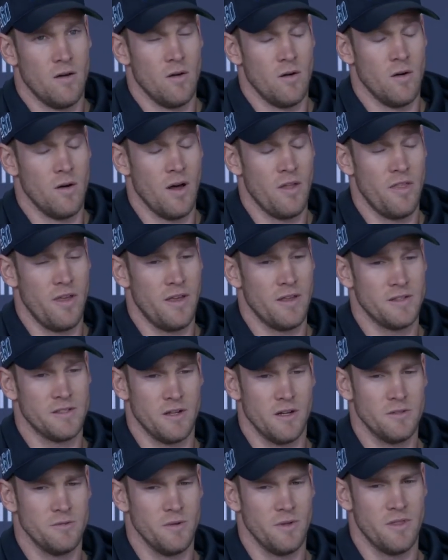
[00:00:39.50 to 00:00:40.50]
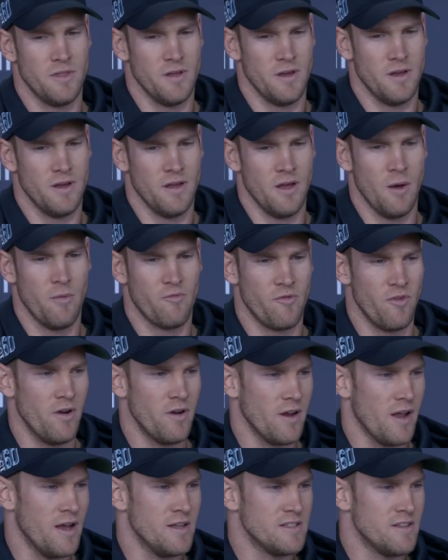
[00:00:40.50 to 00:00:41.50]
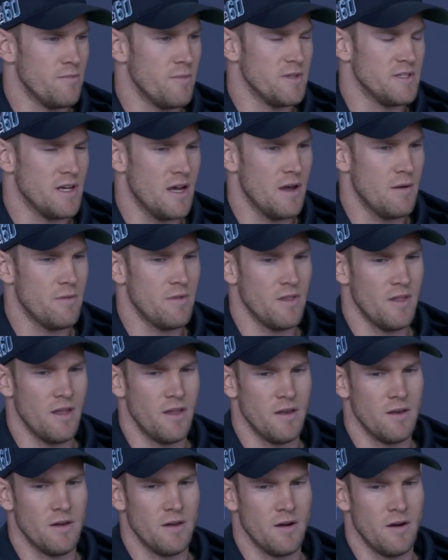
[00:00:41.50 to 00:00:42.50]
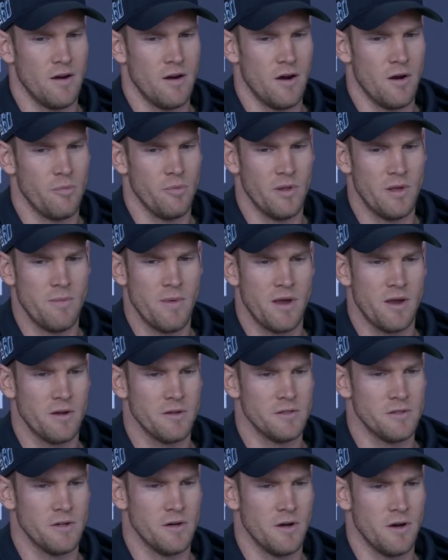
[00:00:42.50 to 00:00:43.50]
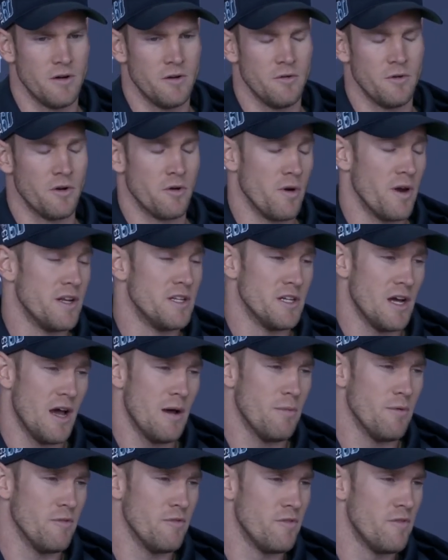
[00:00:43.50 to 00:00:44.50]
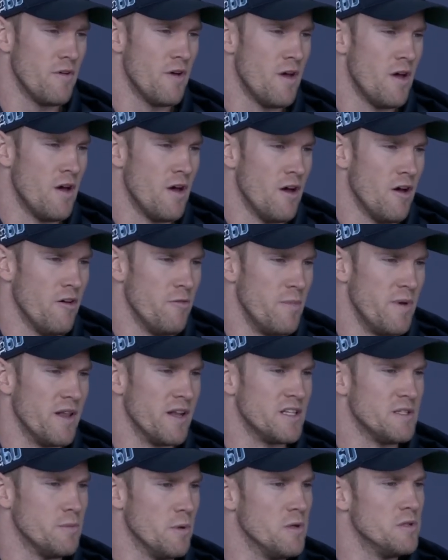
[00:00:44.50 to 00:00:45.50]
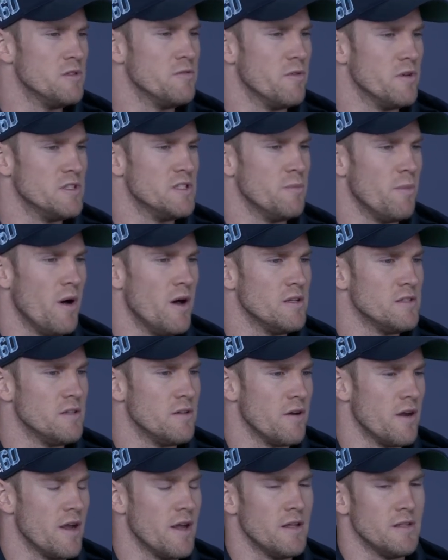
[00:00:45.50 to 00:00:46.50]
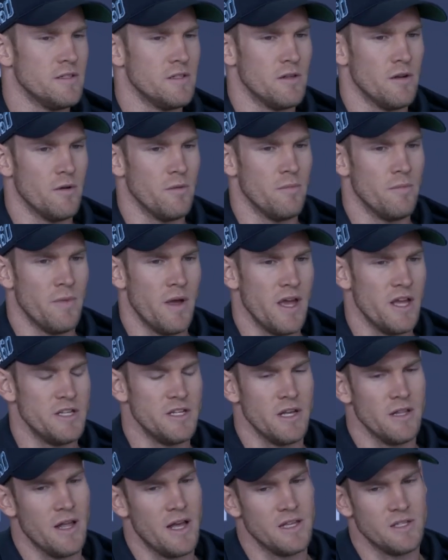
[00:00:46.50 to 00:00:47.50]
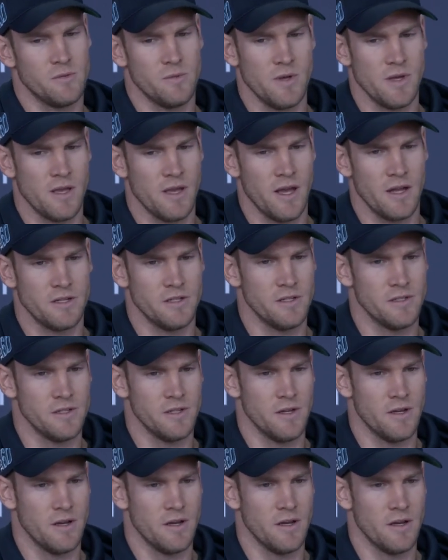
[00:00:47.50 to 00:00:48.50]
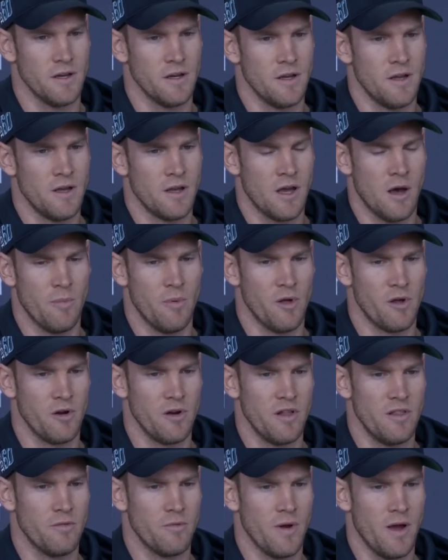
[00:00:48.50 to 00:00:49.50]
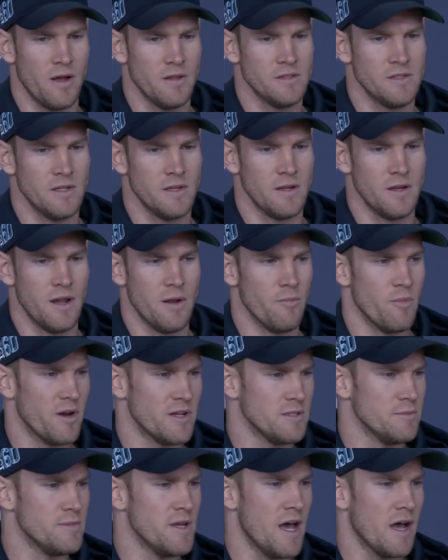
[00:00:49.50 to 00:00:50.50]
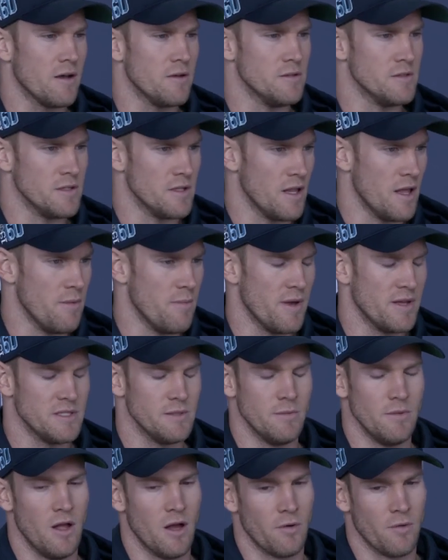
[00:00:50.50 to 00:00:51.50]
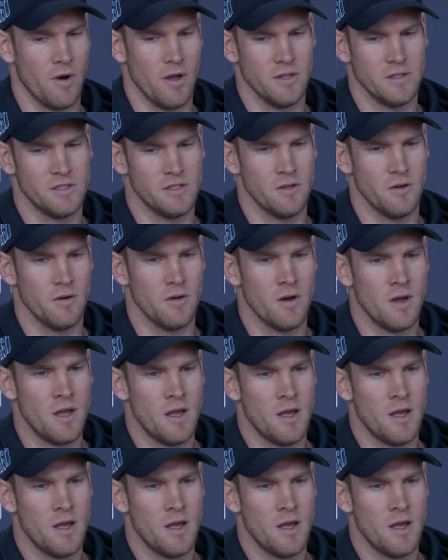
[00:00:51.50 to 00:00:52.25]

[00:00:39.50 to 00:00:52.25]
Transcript: Well, I think it starts with uh, up front guys giving me time, and then our, our playmakers are, are, doing a great job of, of being explosive once the ball's in their hands. You know, AJ last week catches a couple underneath routes and, and breaks some tackles and, and makes some long runs. So,